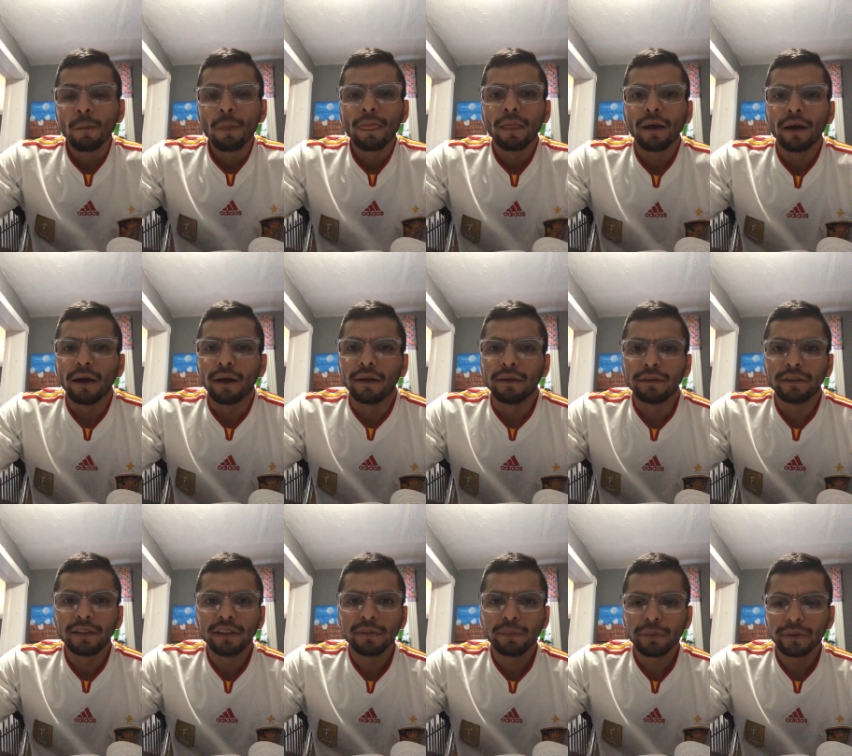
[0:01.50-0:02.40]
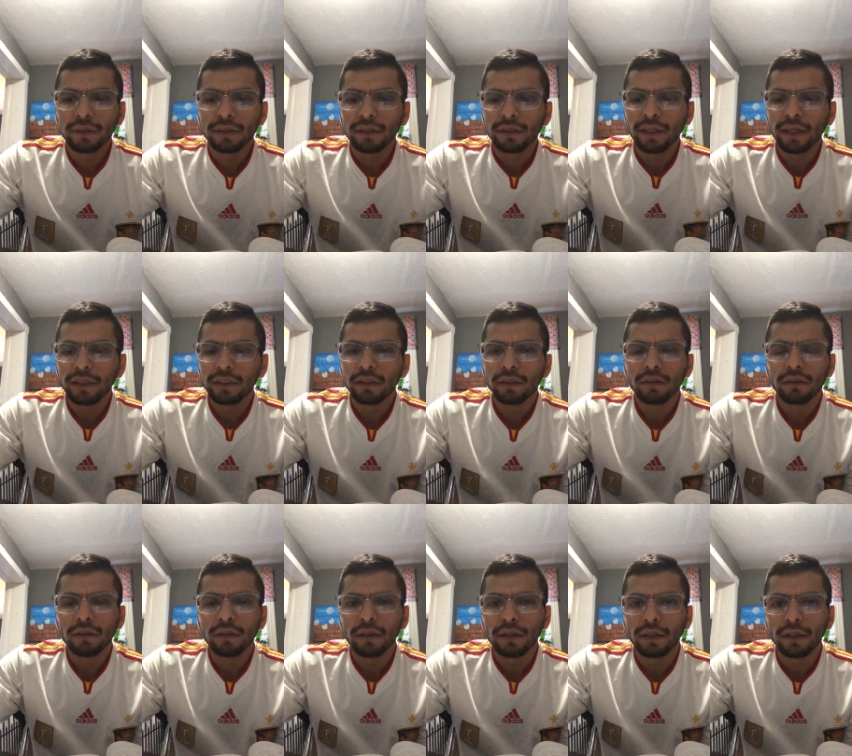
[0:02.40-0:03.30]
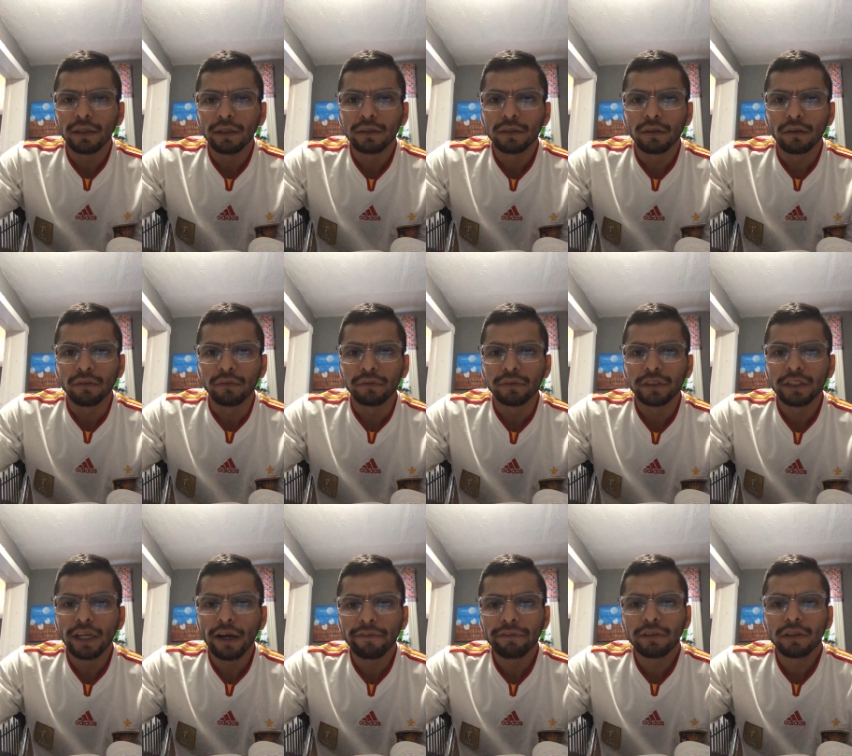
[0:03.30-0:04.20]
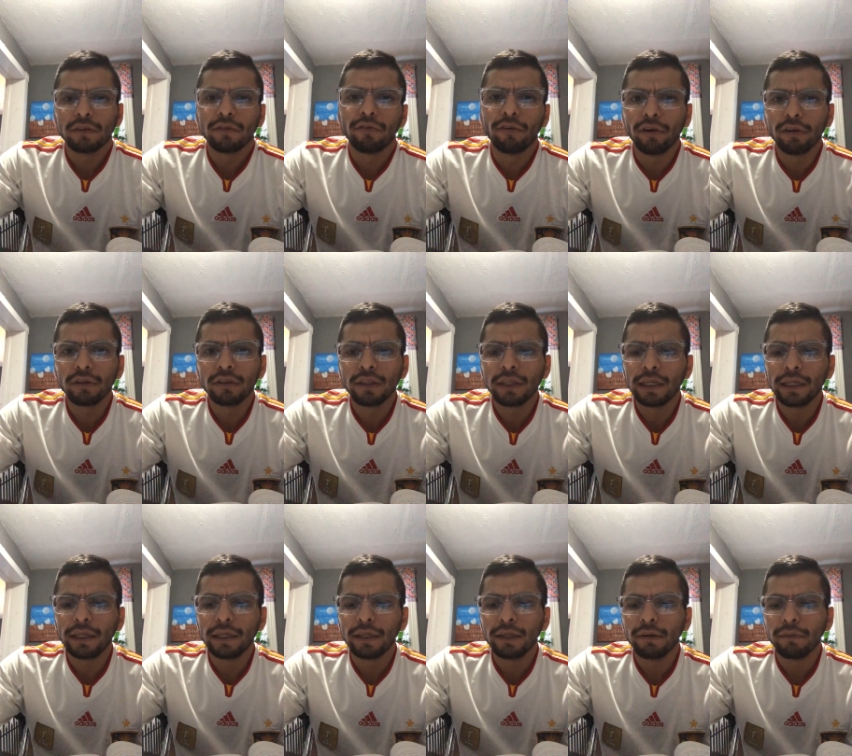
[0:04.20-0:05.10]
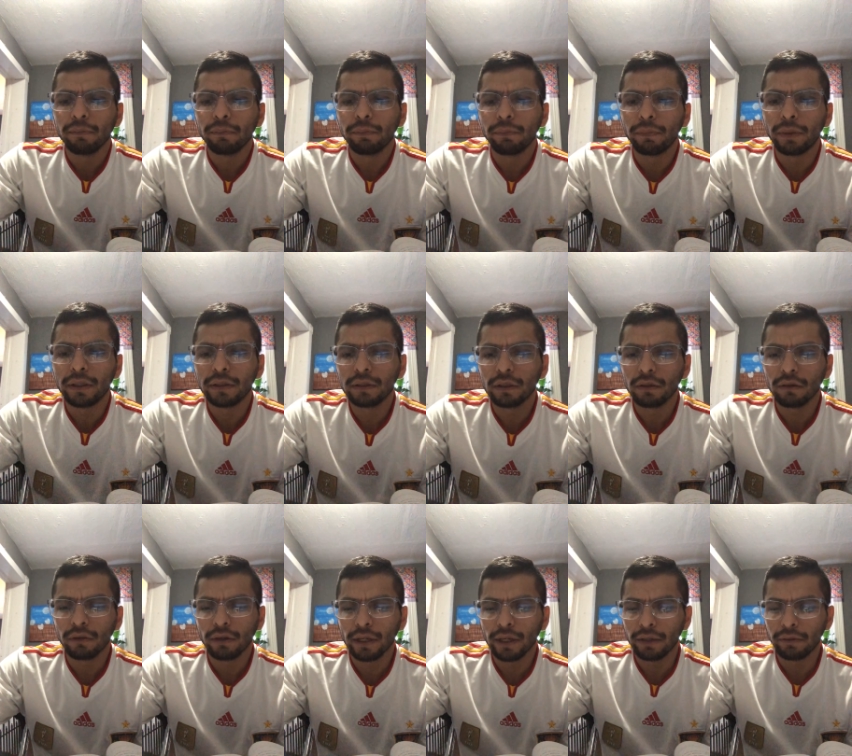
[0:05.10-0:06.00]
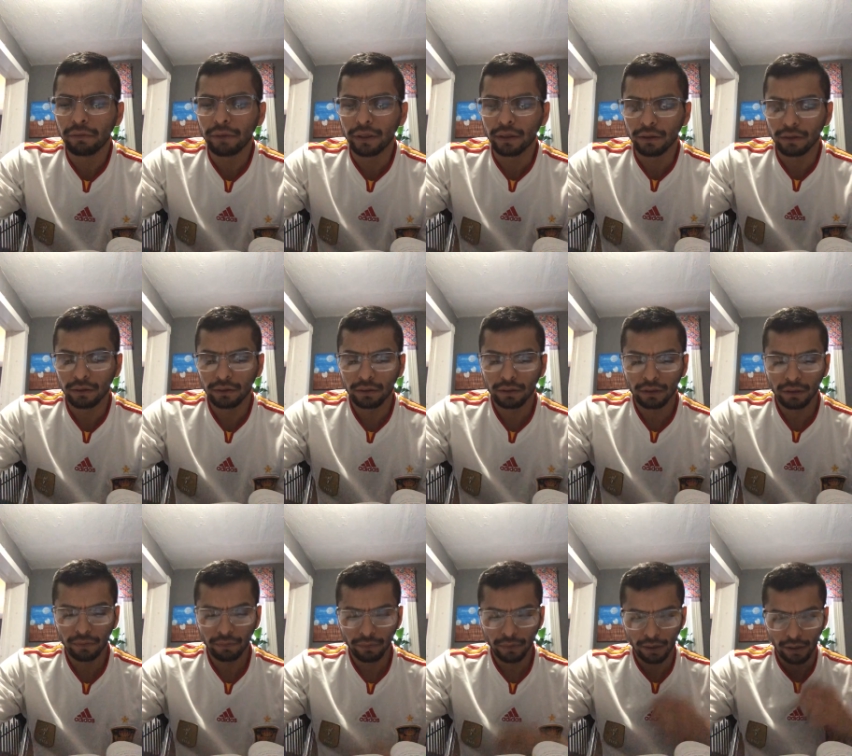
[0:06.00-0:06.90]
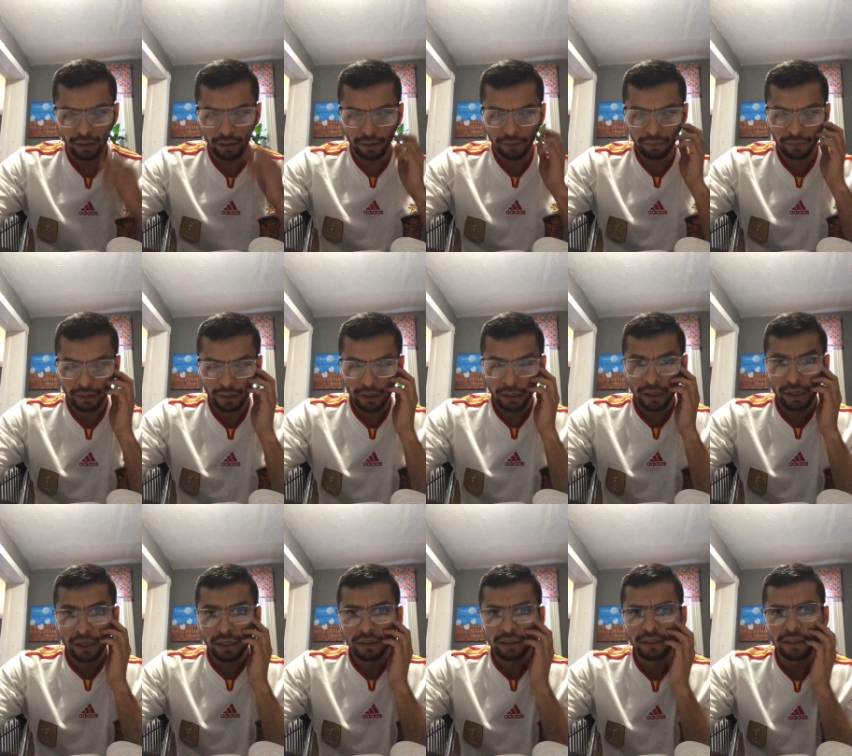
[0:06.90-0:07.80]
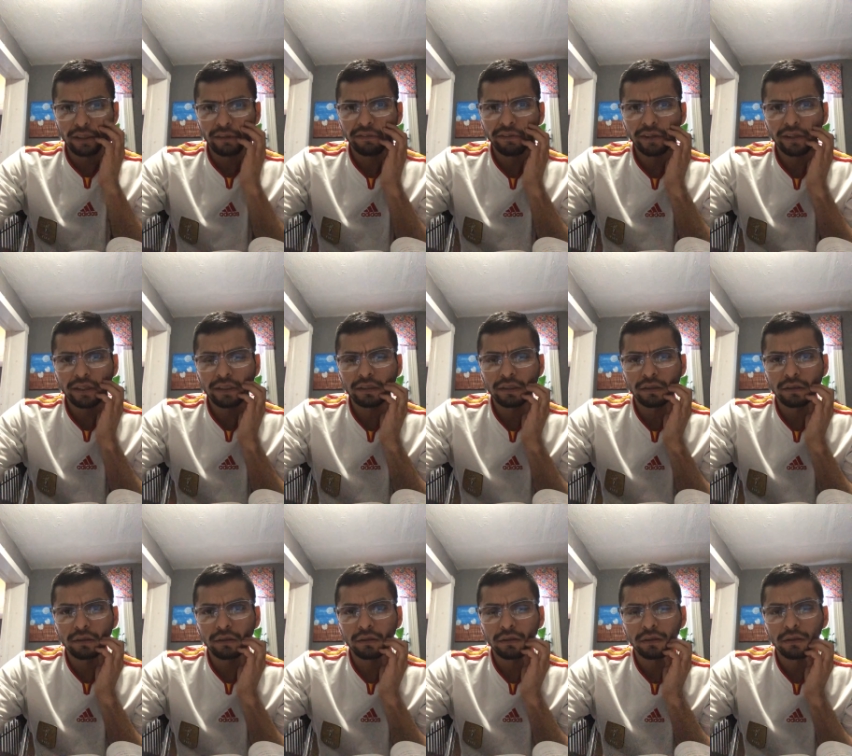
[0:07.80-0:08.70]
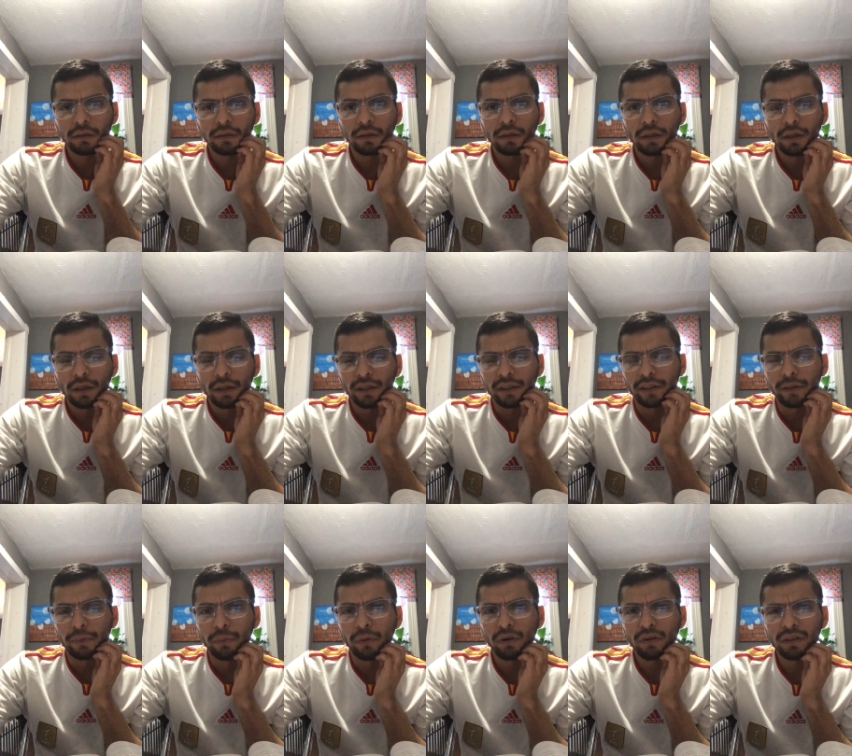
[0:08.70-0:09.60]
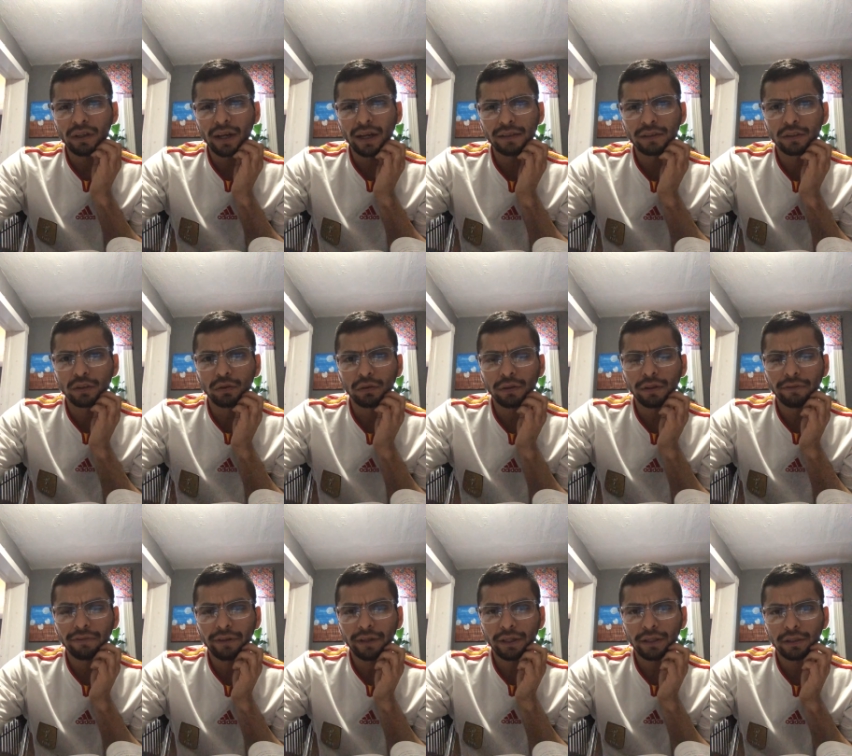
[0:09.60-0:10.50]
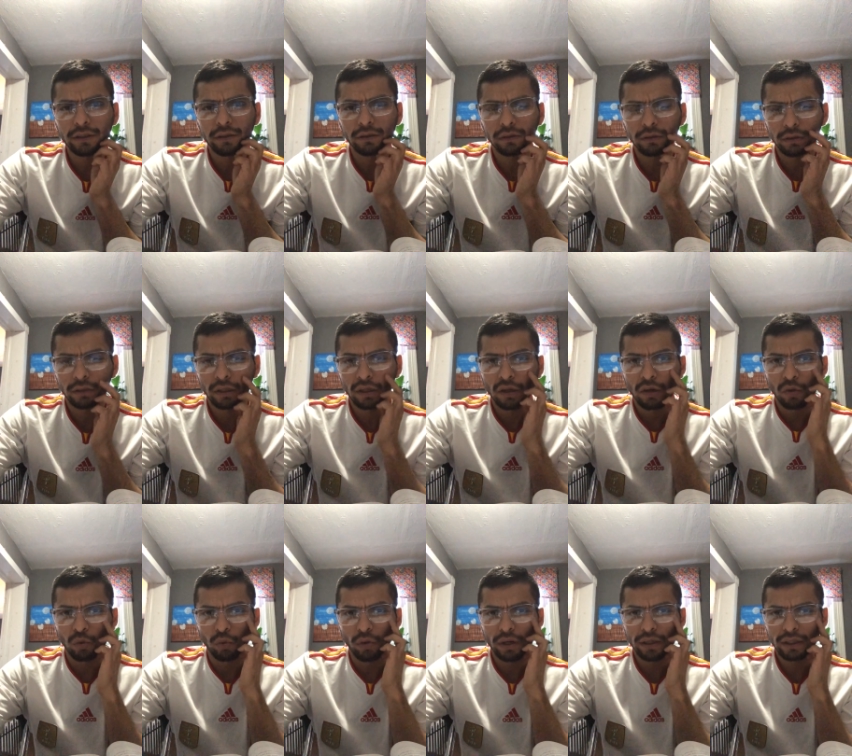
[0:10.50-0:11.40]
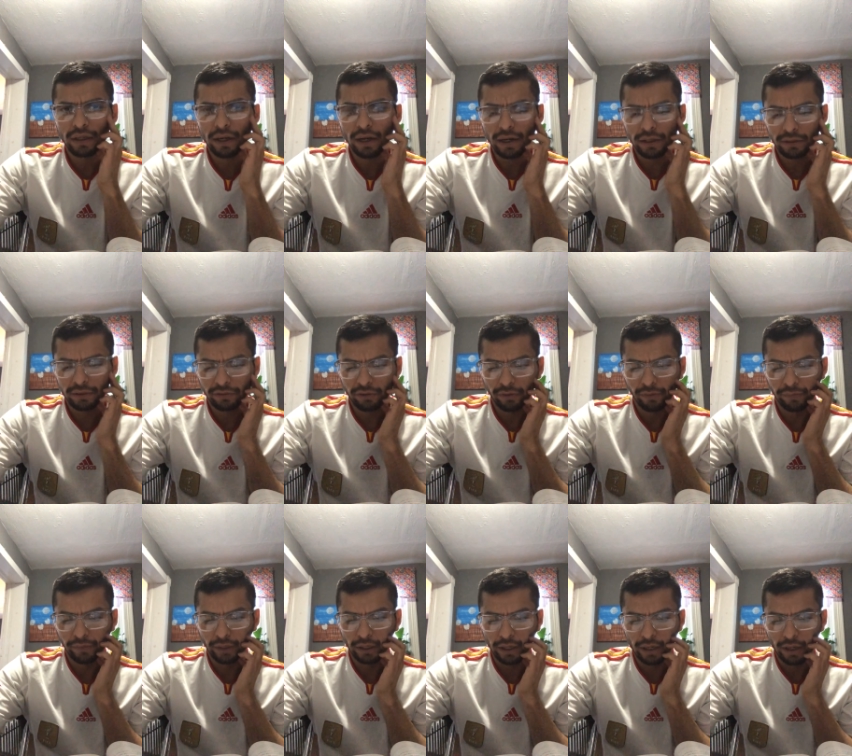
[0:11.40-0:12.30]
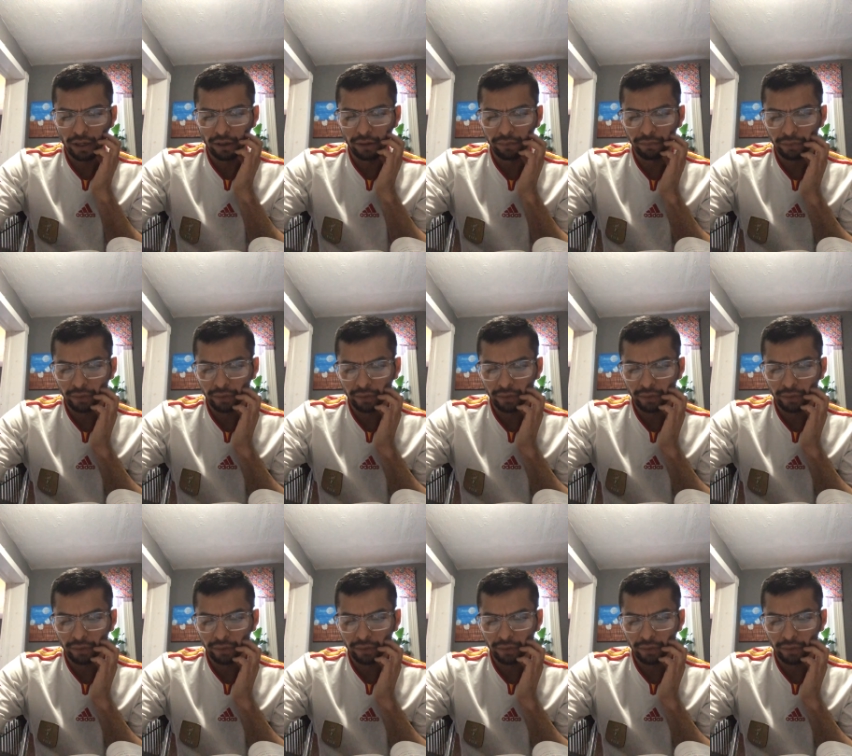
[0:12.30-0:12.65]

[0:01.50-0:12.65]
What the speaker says: This presentation is on Chapter 14, Personal Health Records. The definition in the book has two definitions. One comes from the